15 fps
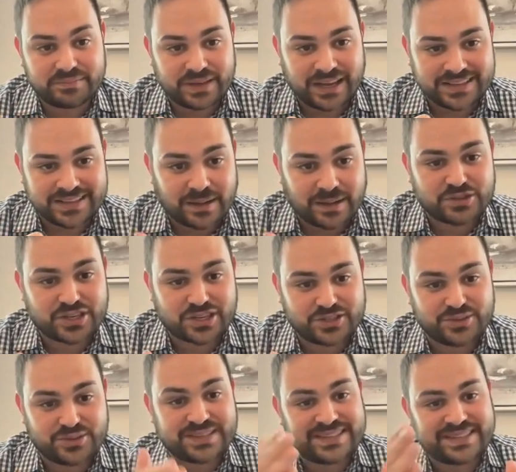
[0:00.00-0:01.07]
subject
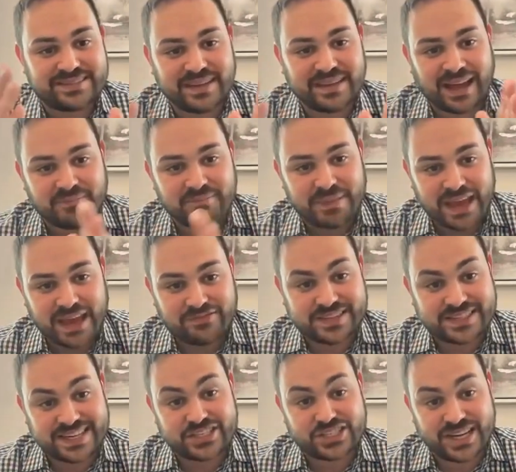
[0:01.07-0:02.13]
to
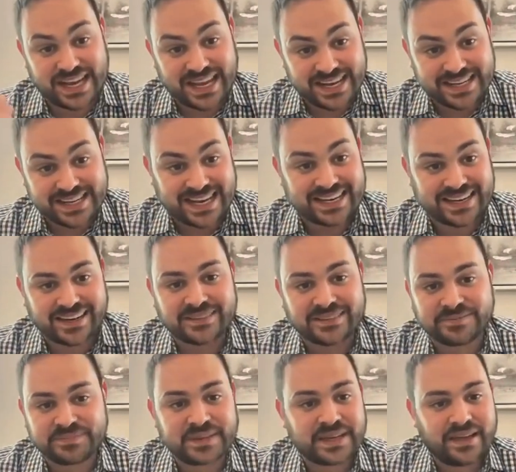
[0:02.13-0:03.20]
manifestation in data,
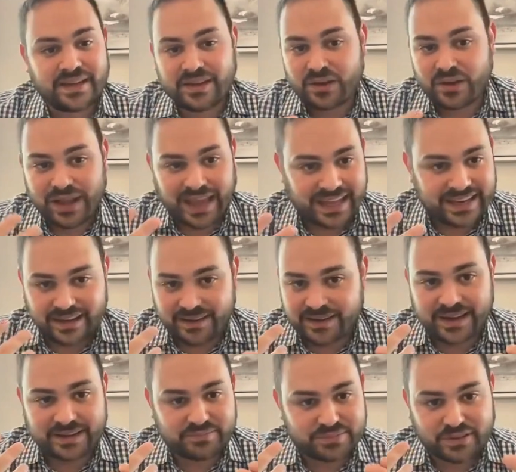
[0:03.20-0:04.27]
and
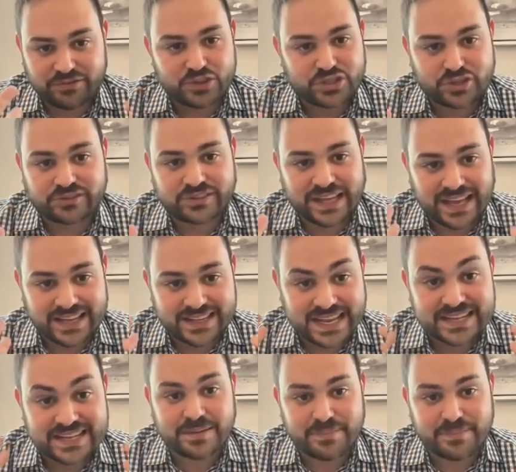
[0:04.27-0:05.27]
the future of that is the